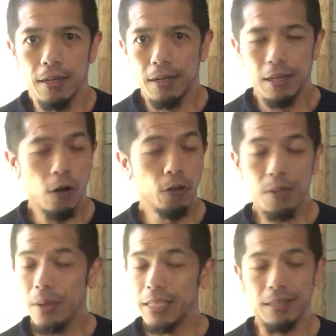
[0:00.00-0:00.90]
it only
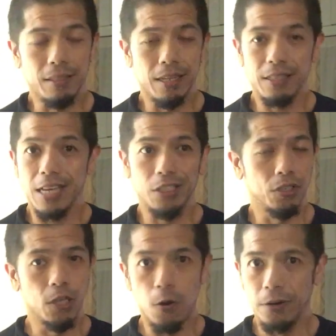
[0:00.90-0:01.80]
means that this nation
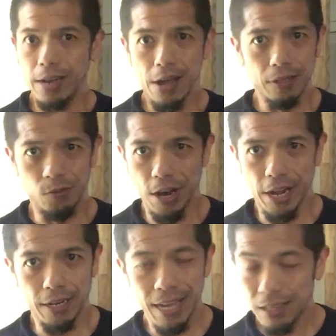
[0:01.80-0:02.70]
is going down the
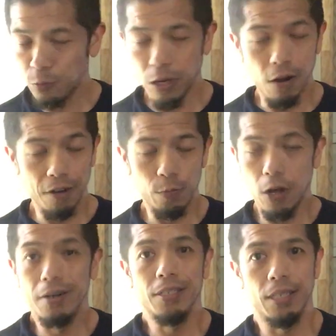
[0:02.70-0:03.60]
drain, and it, we are we
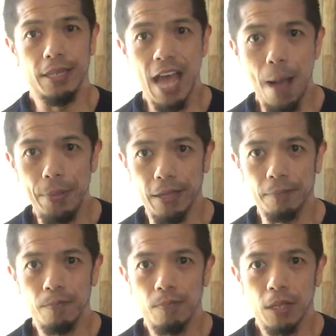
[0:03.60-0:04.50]
already see it happening.
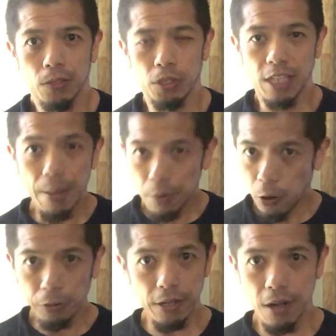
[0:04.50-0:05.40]
So stop
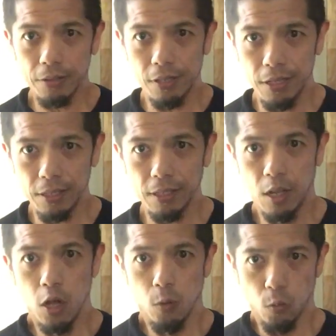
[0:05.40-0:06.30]
holding on to this
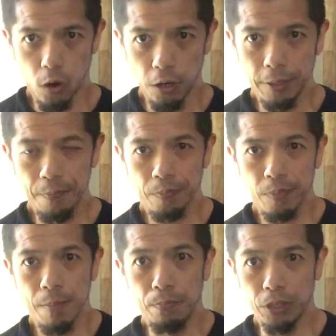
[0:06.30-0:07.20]
world.
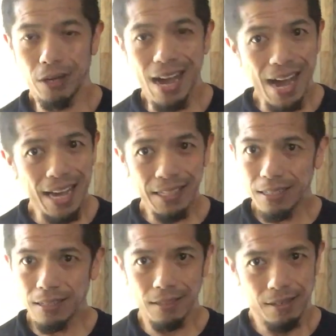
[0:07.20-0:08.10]
Put your
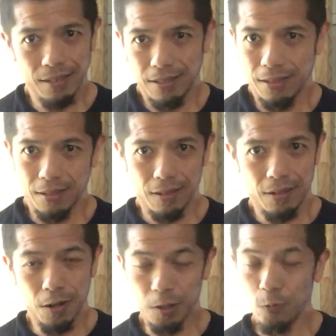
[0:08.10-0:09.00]
eyes
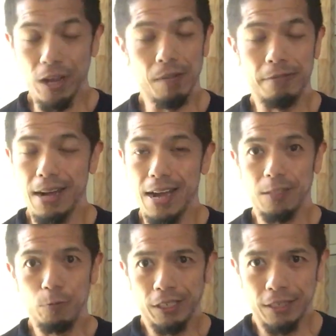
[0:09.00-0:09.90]
on the real prize,
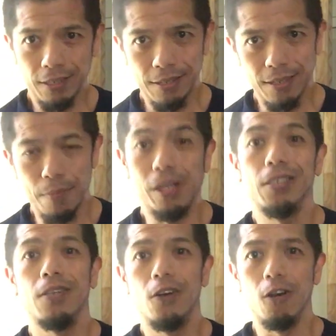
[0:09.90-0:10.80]
which is the
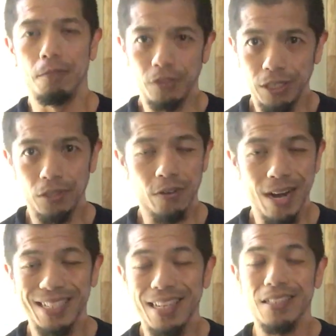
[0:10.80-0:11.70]
blessed hope, Jesus
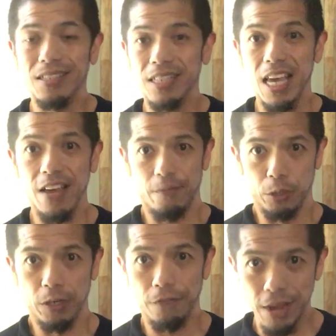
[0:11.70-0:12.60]
Christ. Get saved.
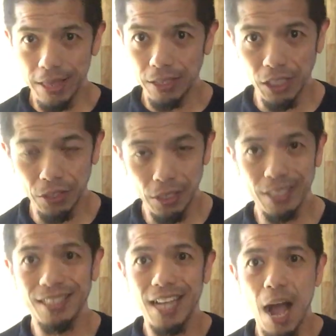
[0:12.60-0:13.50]
Put your faith in Jesus.
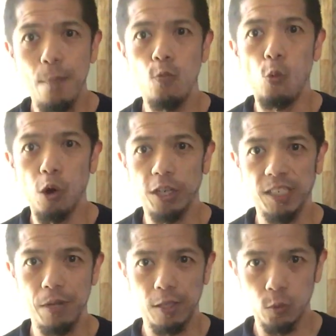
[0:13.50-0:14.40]
Stop
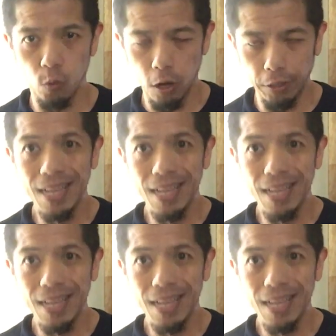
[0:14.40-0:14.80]
worshiping this world.